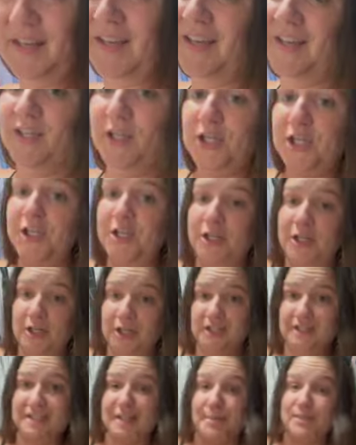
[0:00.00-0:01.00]
You're gonna
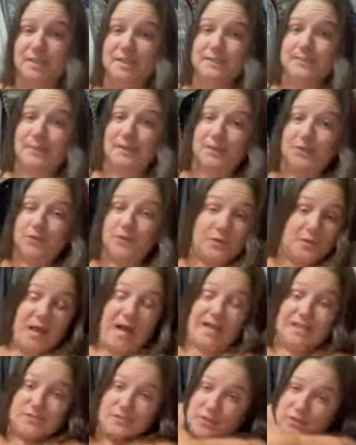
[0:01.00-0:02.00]
notice I'm gonna speed through the
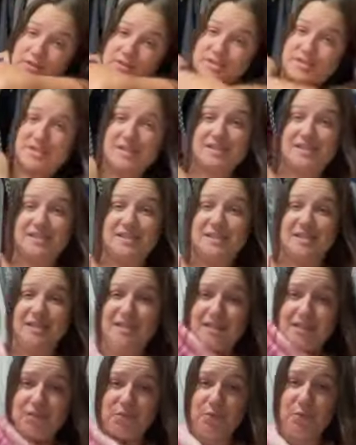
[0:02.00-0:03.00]
last ones because it's
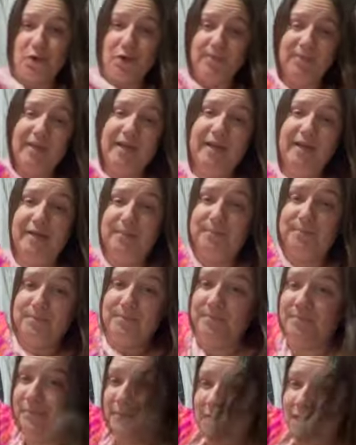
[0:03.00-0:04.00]
getting too warm and I'm
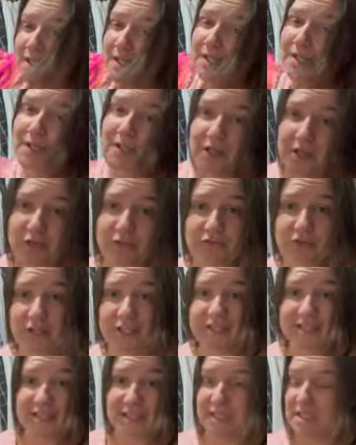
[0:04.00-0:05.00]
over
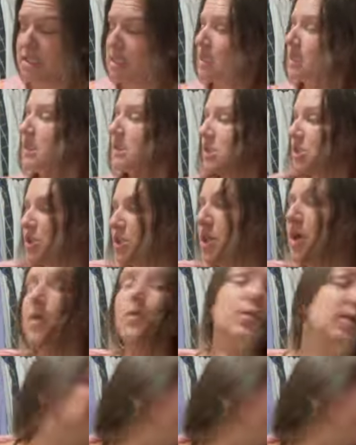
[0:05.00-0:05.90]
it. So,